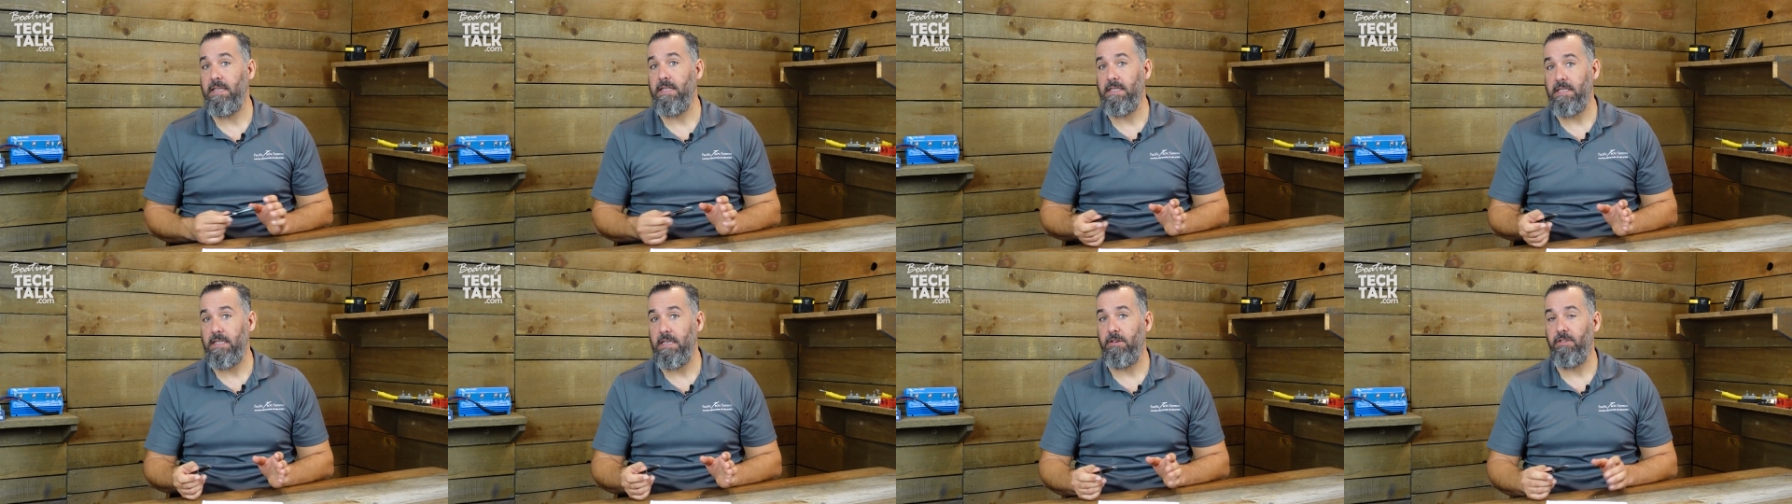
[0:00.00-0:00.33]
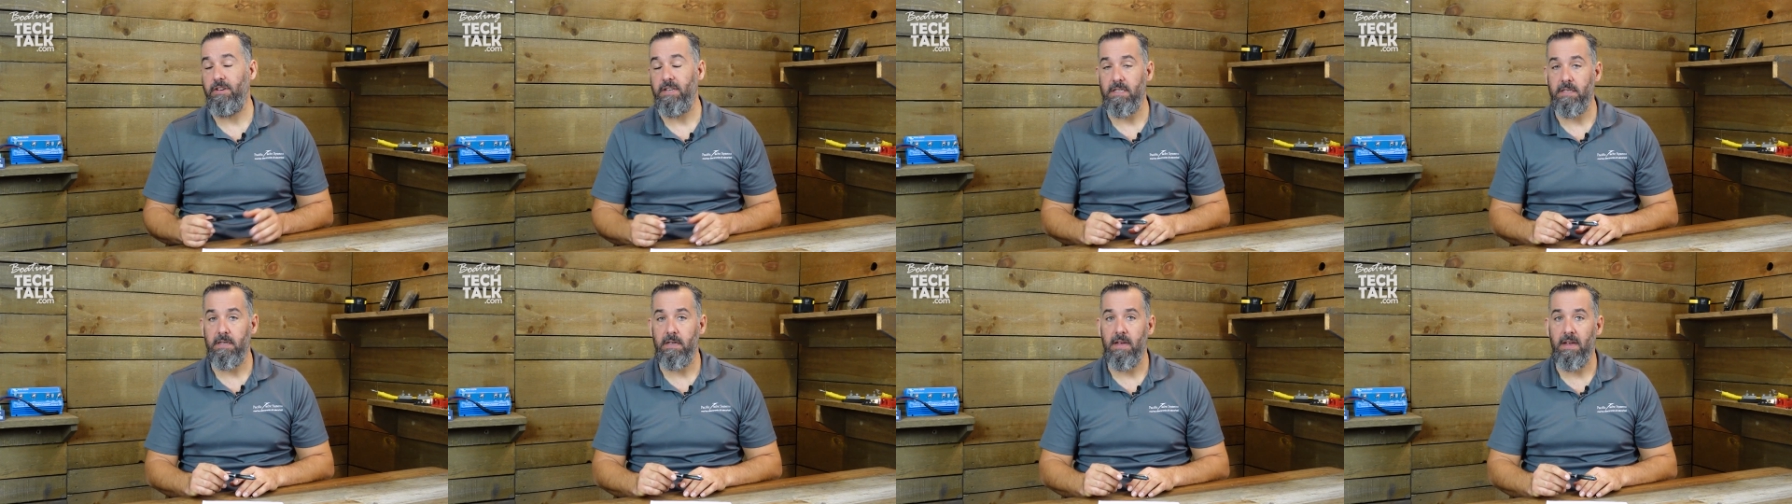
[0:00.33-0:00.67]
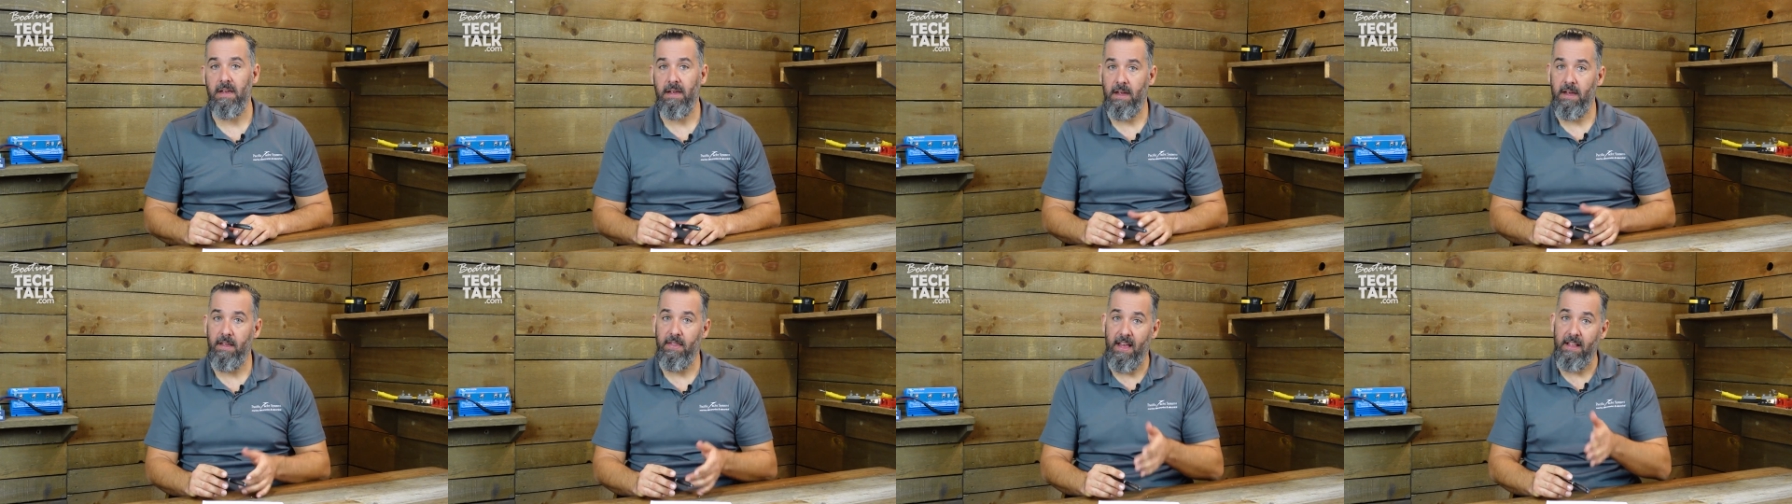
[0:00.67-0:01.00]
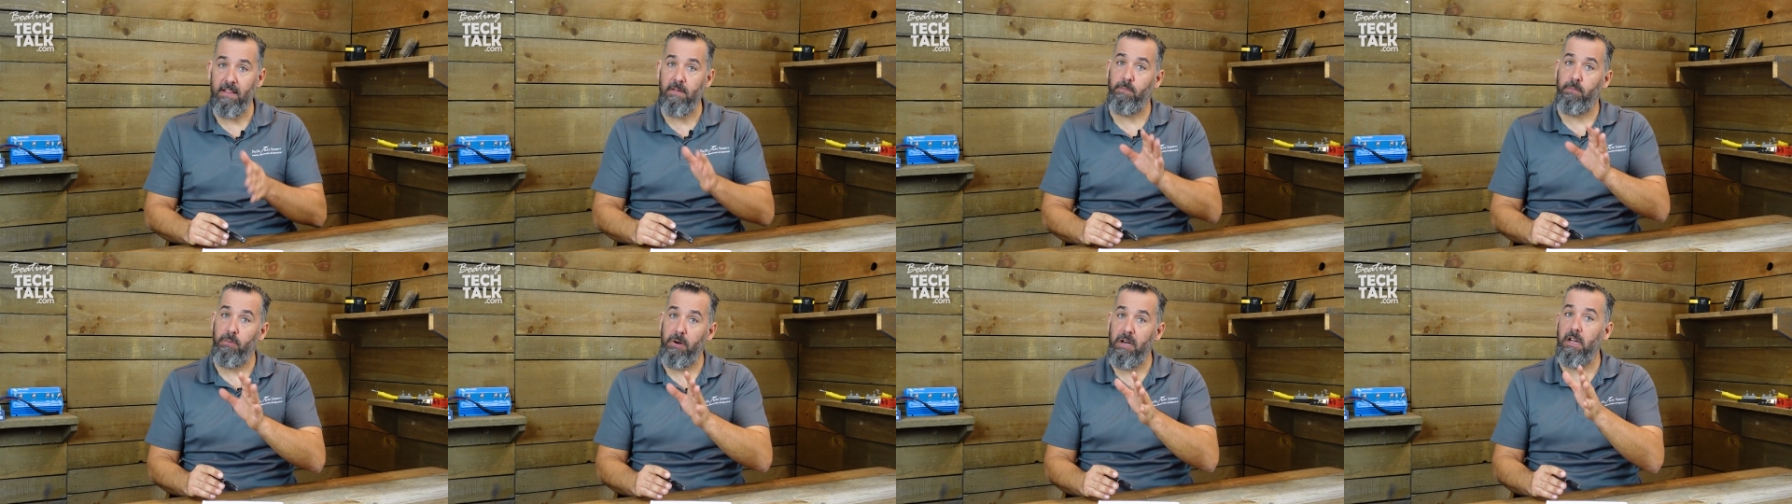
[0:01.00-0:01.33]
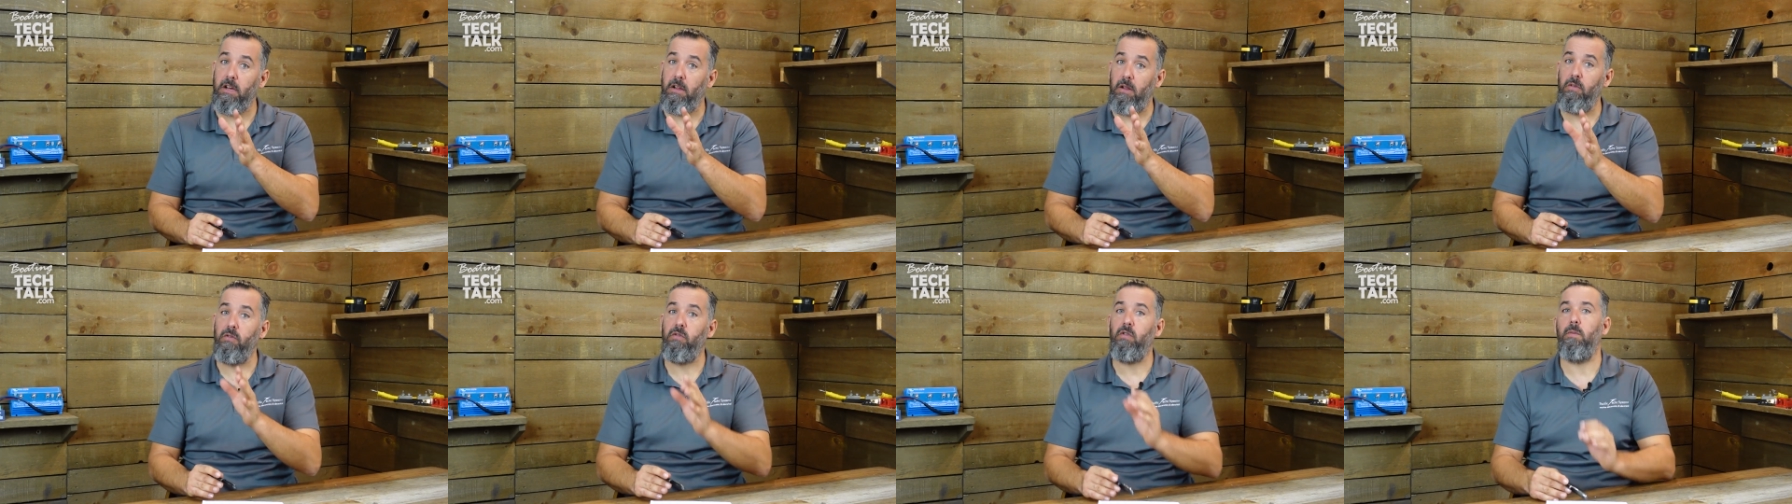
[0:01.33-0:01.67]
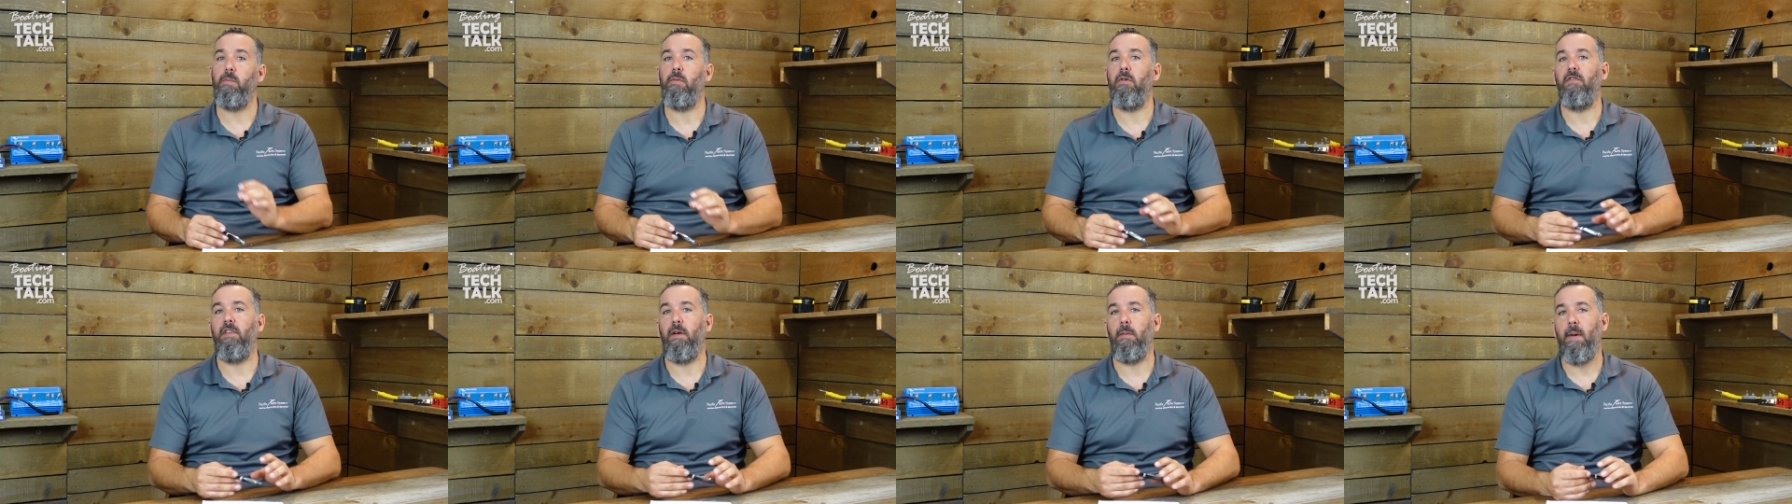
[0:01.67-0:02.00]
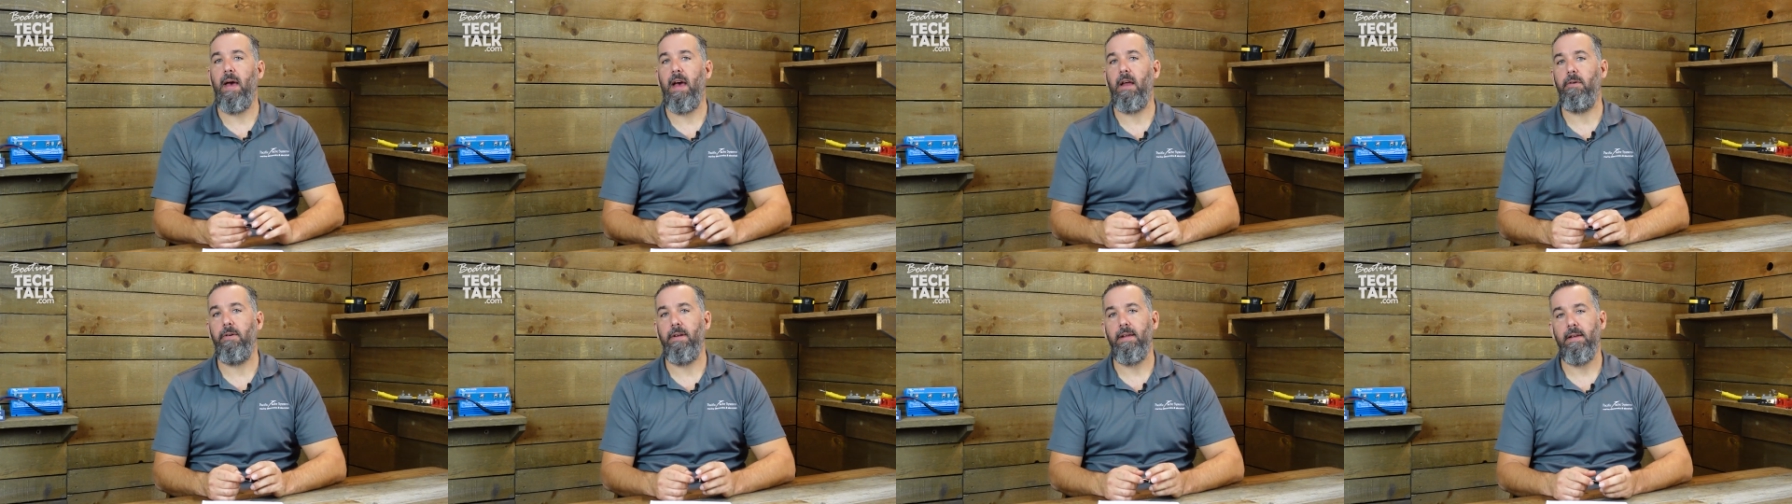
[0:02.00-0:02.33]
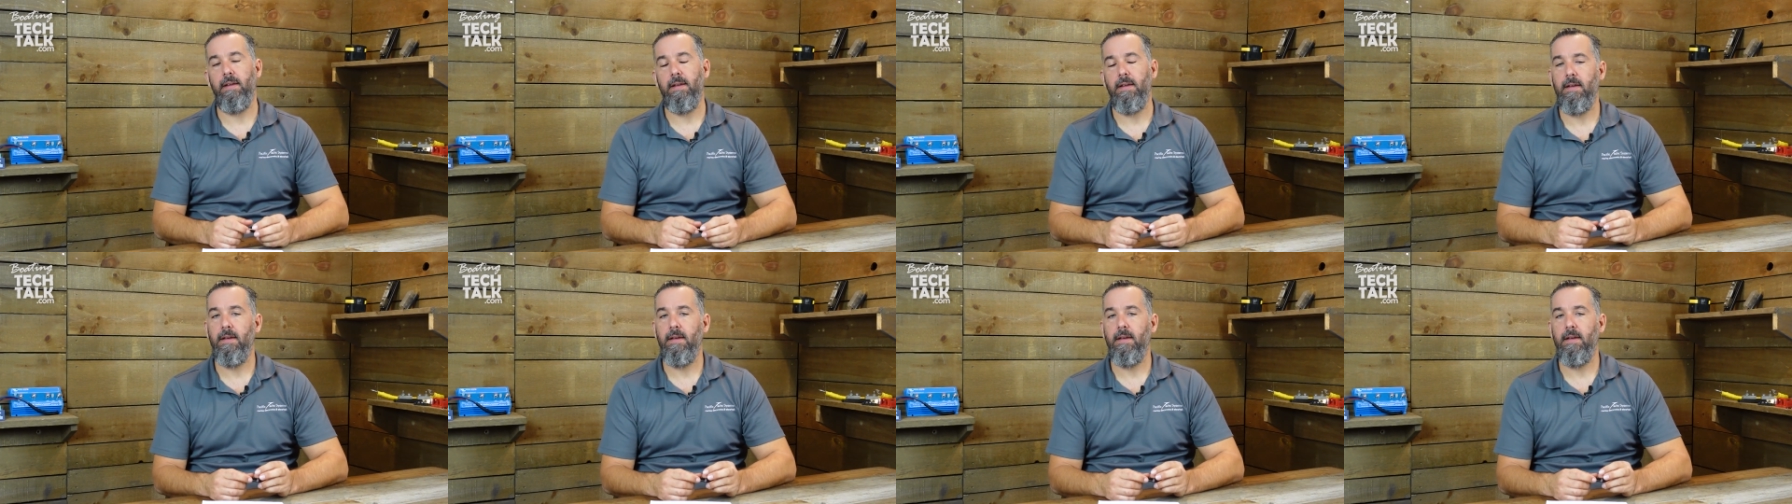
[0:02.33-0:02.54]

in series. And that's pretty close to a perfect battery.